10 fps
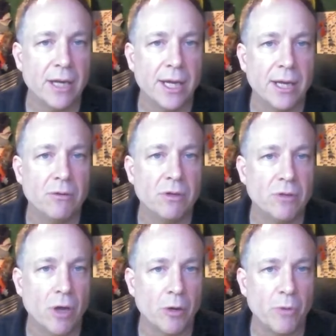And
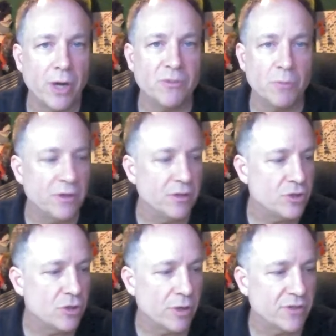Donald Brightsmith has
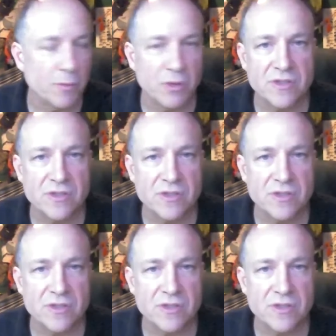shown us some of the